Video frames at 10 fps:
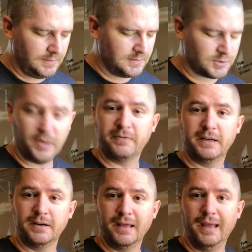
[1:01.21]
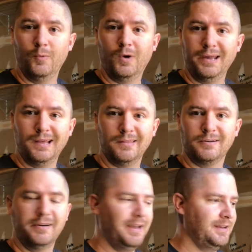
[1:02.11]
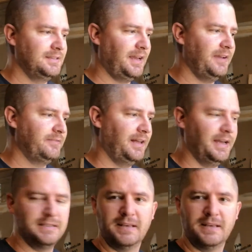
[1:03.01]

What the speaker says: So I figured, hey, why not learn how to tie flies,